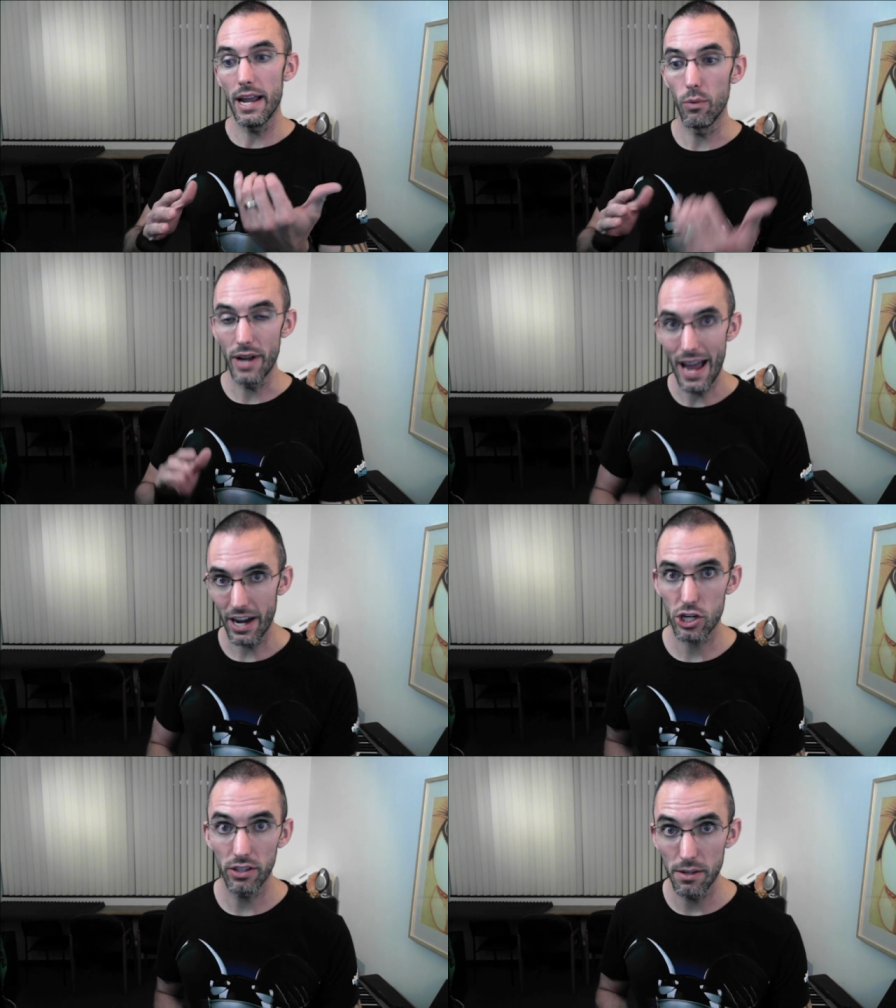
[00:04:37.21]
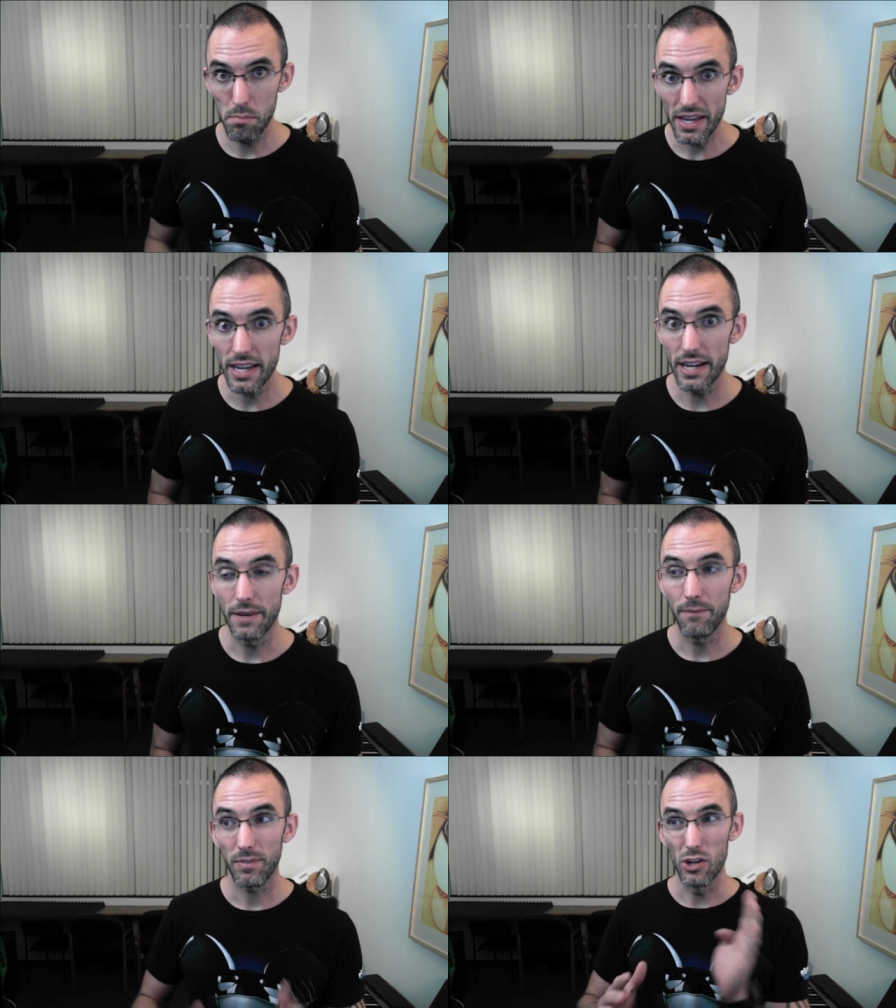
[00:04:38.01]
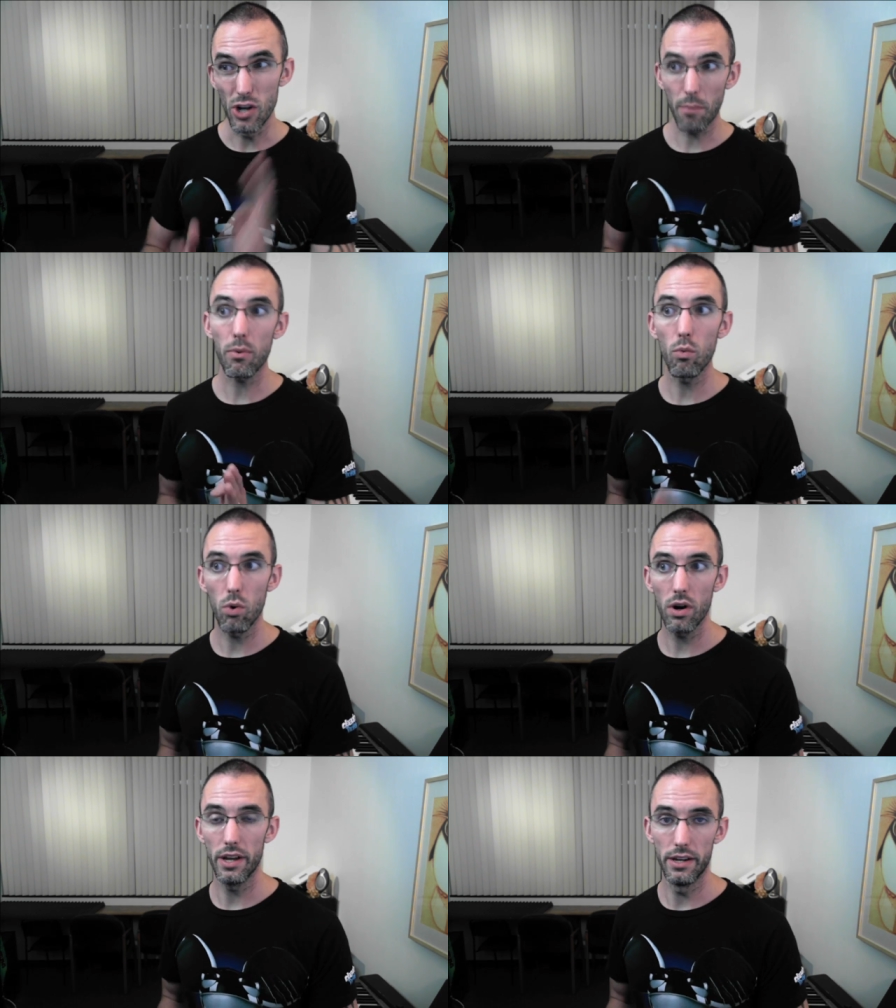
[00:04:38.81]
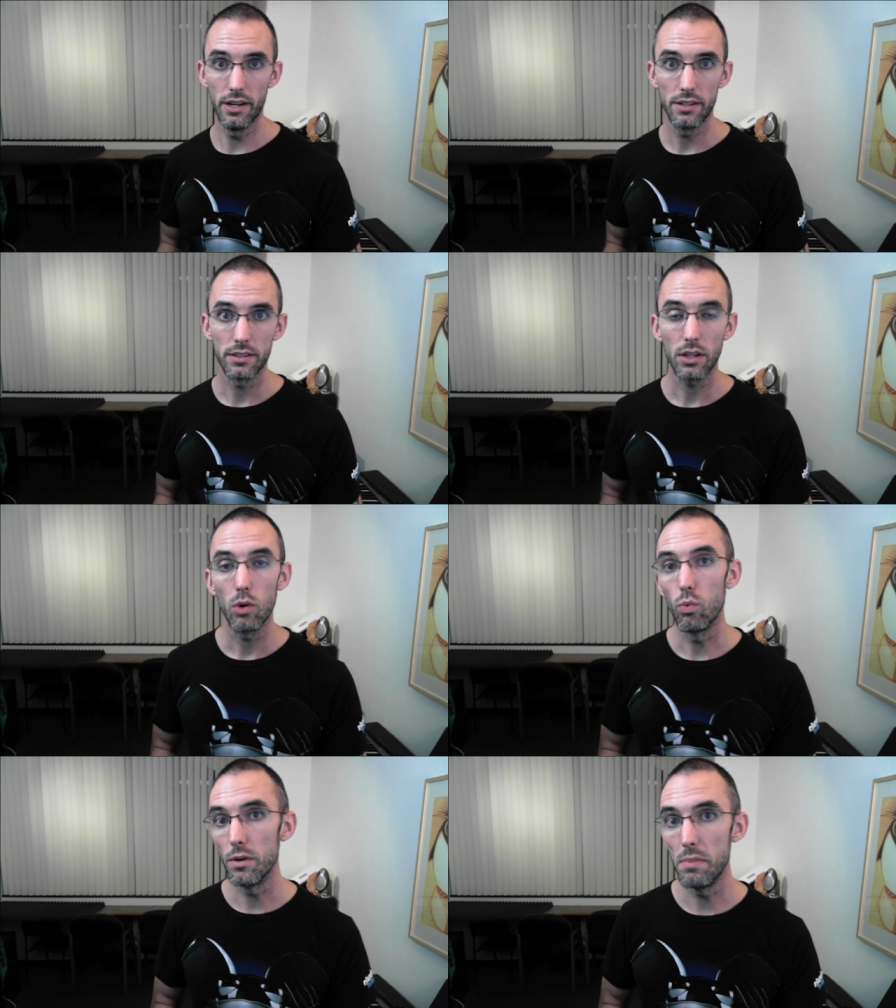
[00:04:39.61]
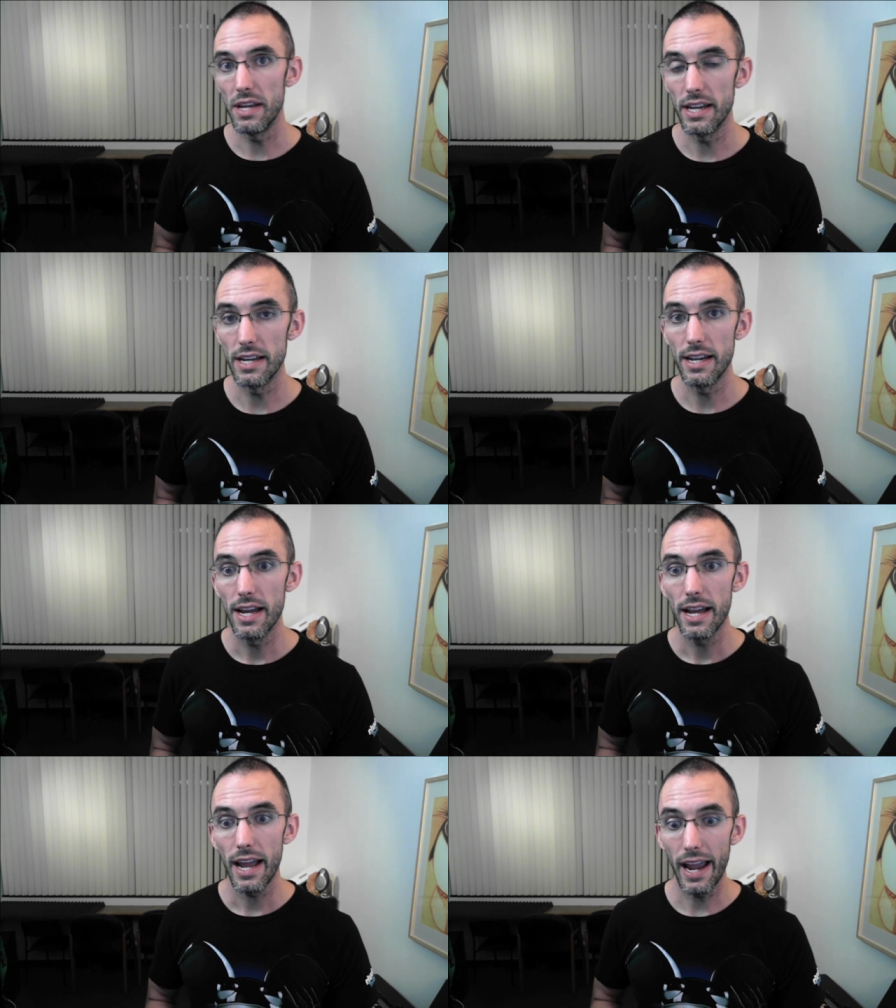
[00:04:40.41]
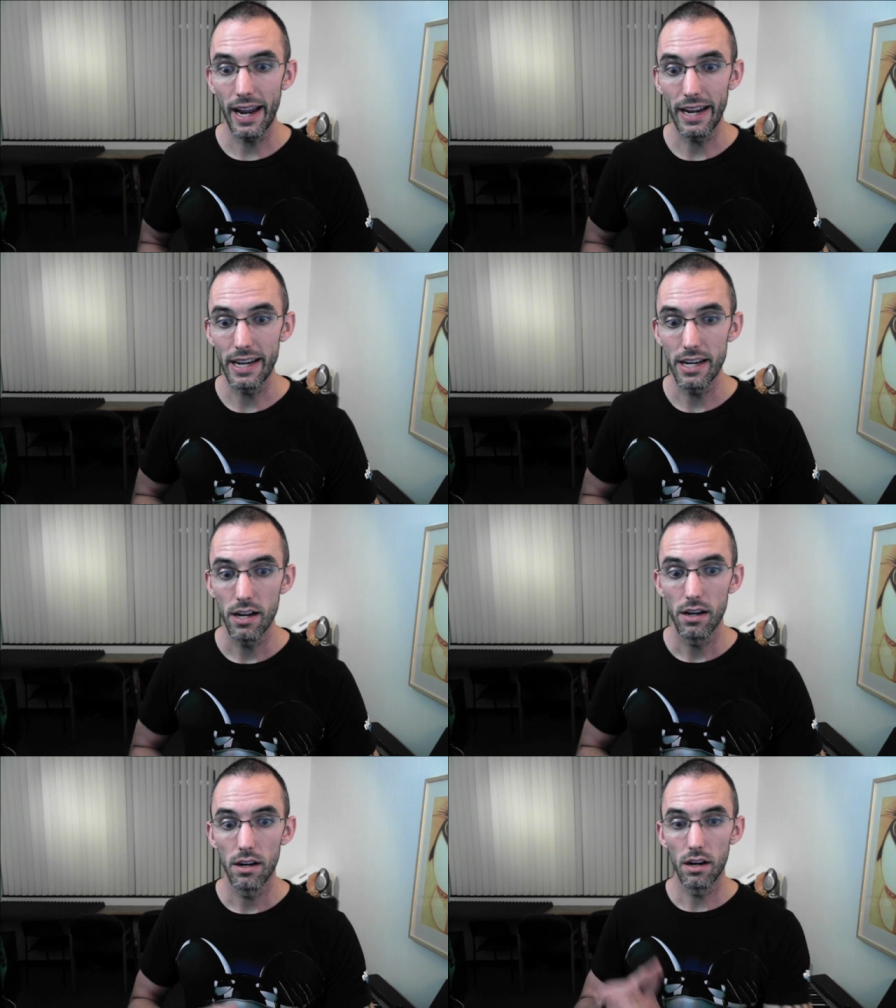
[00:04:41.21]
it would actually be number one would be a